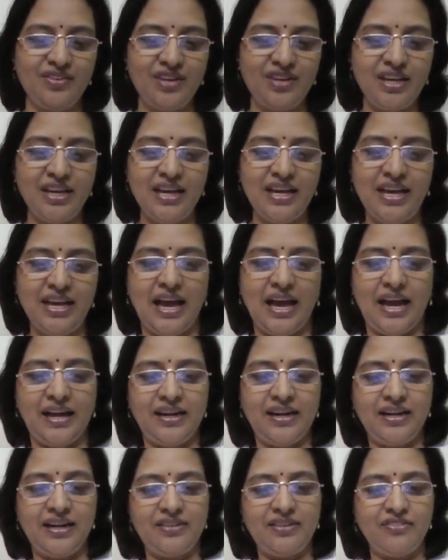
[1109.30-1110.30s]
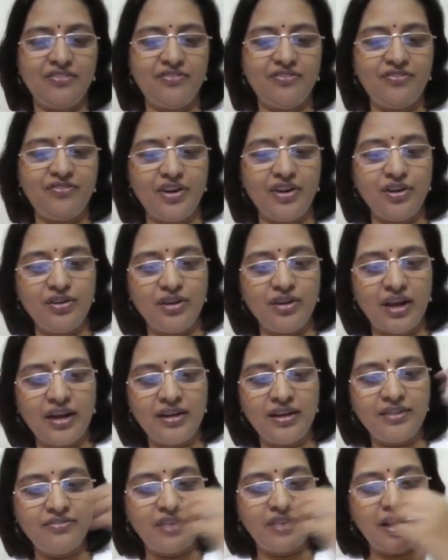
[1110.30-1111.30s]
Okay, and
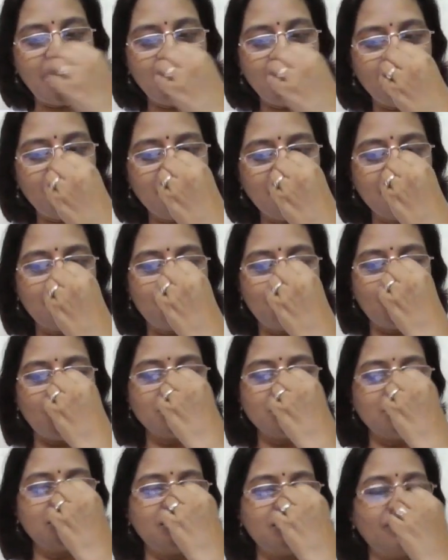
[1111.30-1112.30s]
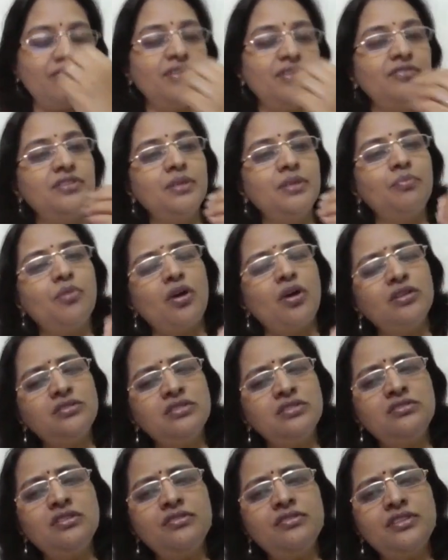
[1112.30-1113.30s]
whenever the process of
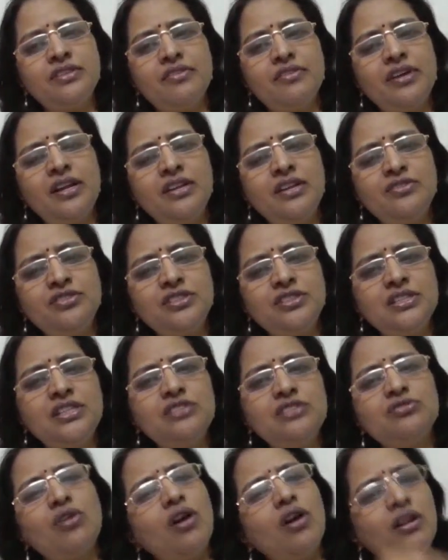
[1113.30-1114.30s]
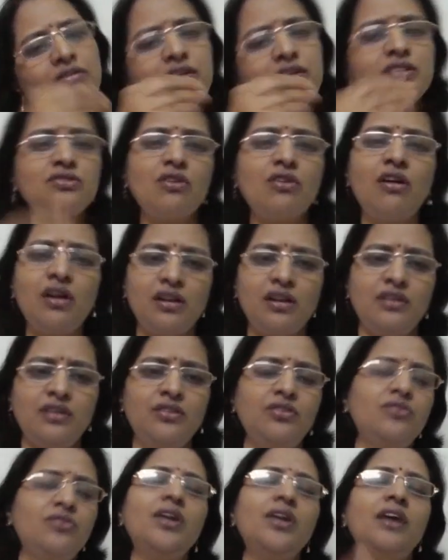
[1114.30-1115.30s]
evolution is always on,
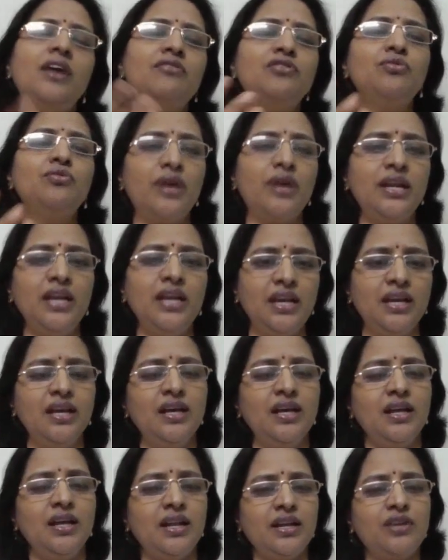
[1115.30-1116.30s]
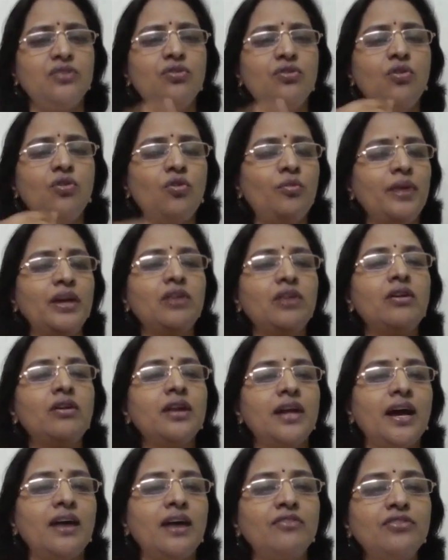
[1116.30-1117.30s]
you don't have to worry, like, oh my
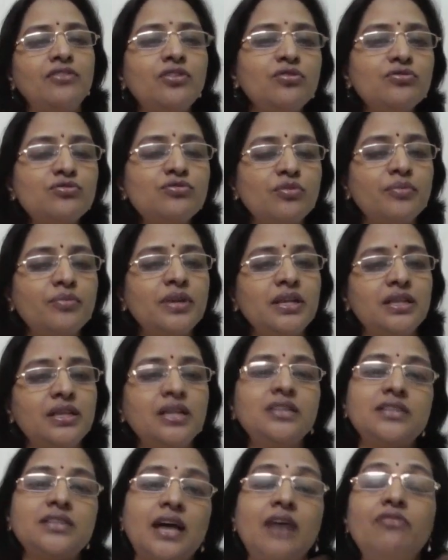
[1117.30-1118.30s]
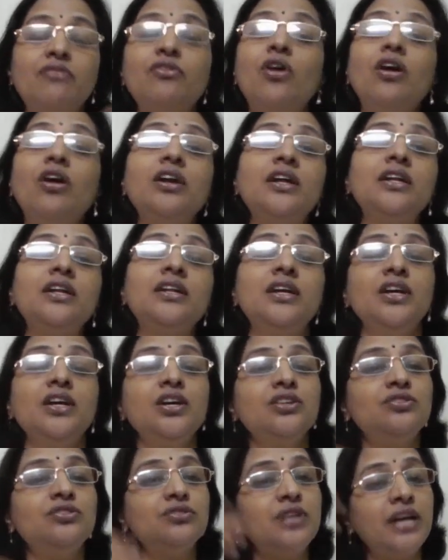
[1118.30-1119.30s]
God, I have to do so many things I have not done
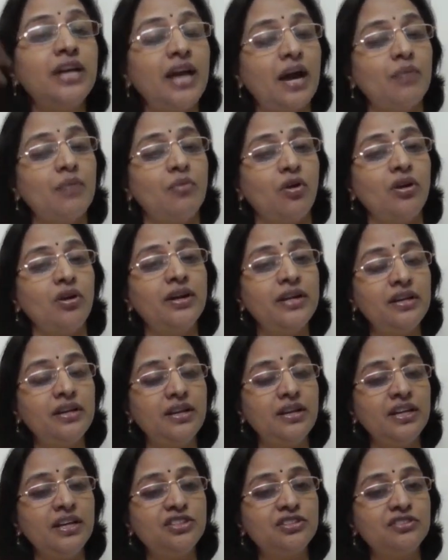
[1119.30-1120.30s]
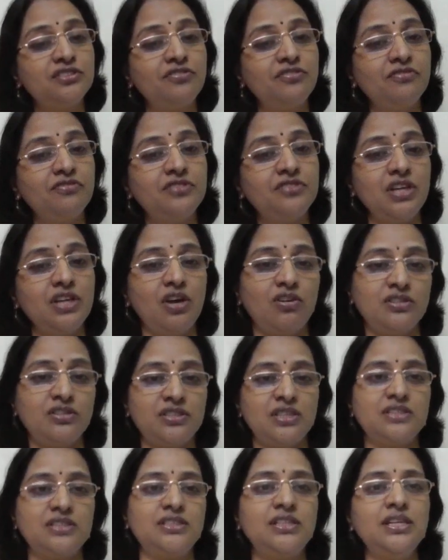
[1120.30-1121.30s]
today. I'm already reached 50 or
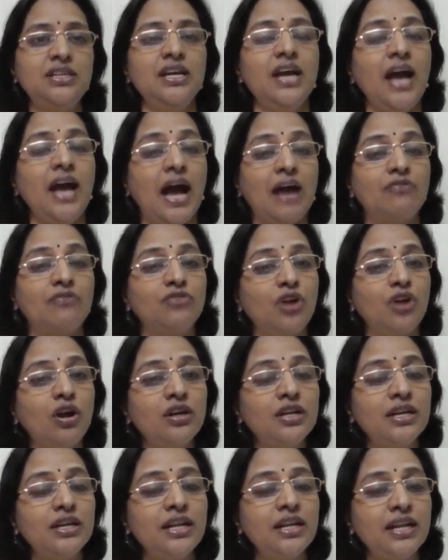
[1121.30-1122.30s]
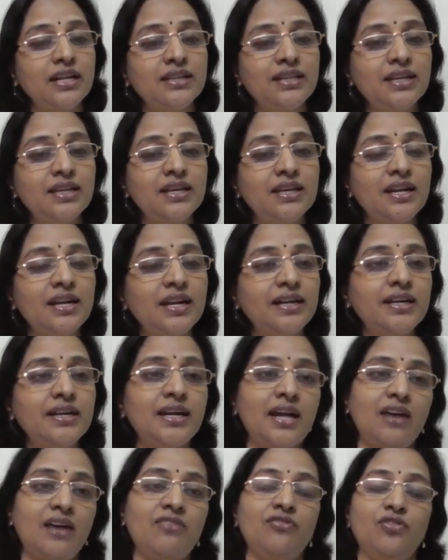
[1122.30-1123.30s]
60. I've not done anything
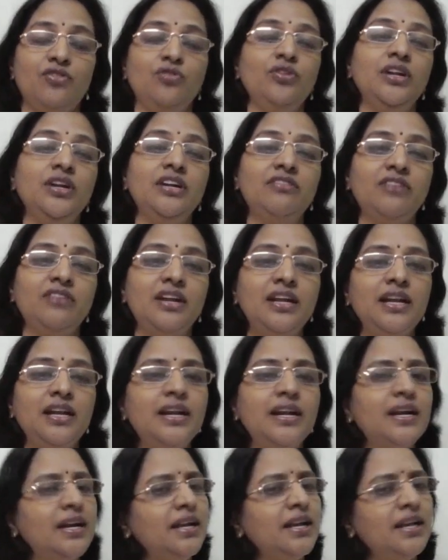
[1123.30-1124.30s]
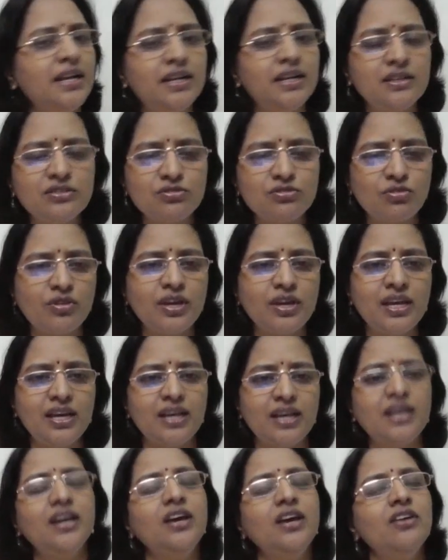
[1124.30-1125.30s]
related. I have known it very lately. It is
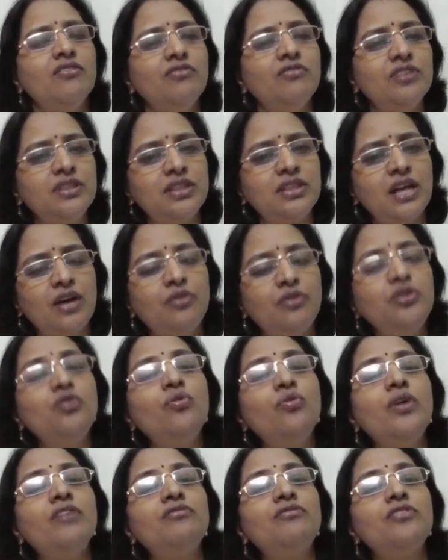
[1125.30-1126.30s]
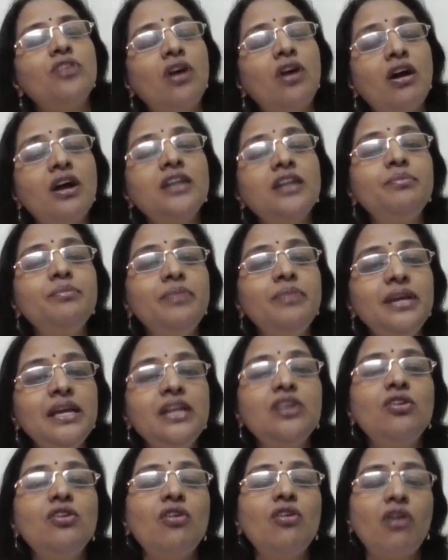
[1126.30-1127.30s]
okay. You have not
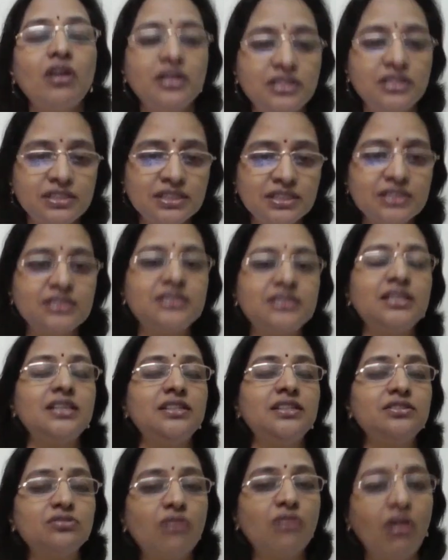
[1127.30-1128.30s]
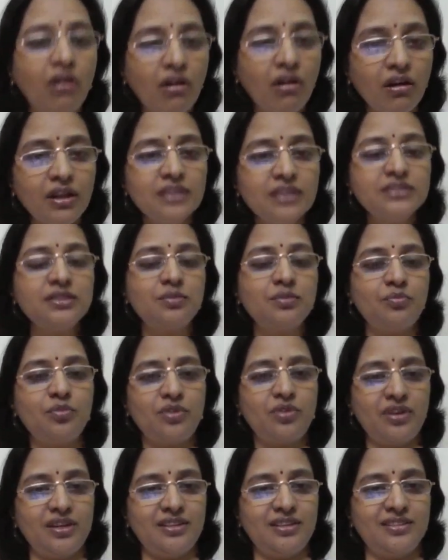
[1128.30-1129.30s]
been conscious. That is all is the
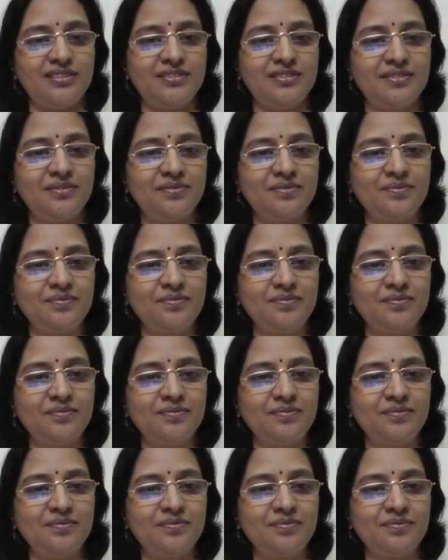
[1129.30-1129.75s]
point.